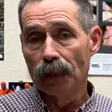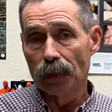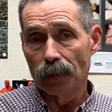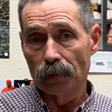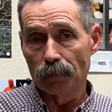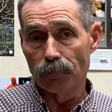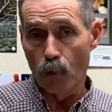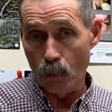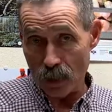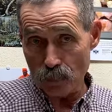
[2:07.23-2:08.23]

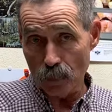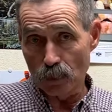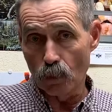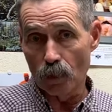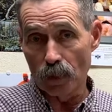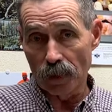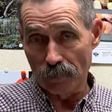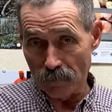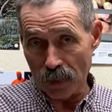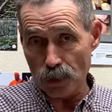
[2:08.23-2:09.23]
for respiratory
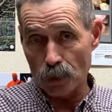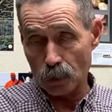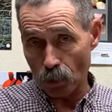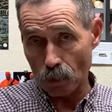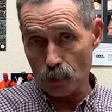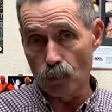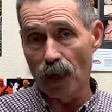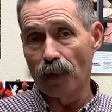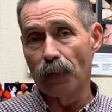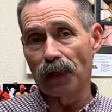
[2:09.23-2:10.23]
infection caused
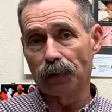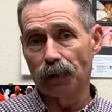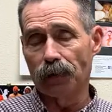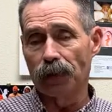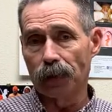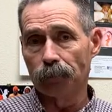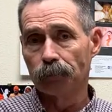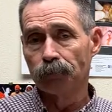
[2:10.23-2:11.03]
by a bacteria,